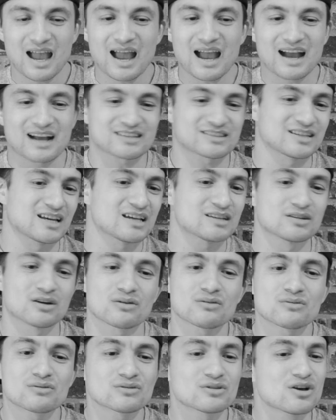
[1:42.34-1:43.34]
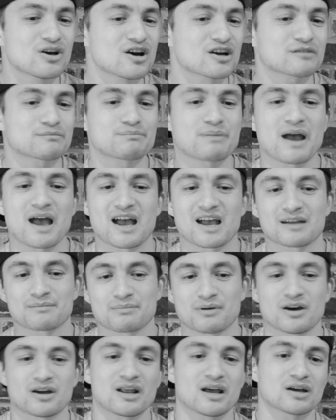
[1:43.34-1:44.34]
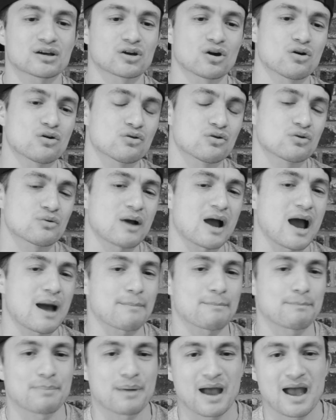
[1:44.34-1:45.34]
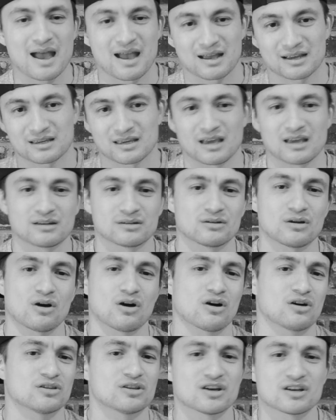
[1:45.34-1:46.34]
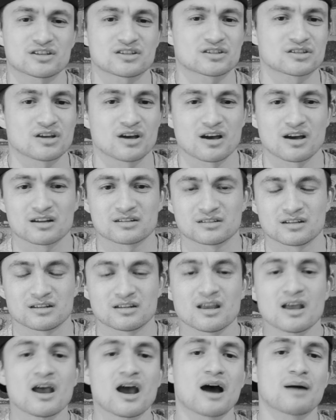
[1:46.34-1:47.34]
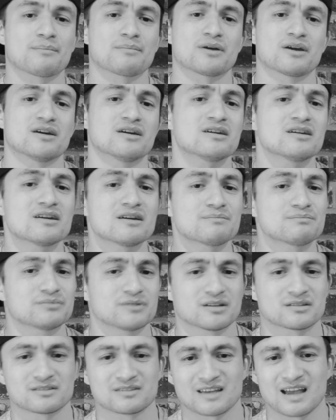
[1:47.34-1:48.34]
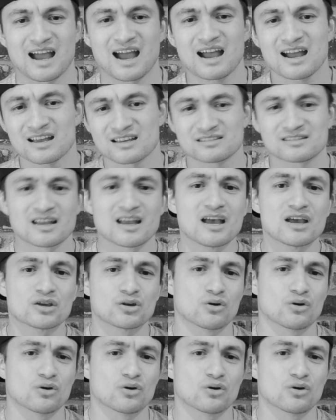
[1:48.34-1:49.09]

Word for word: I say don't look back, but I go right back, and all of a sudden I'm hypnotized.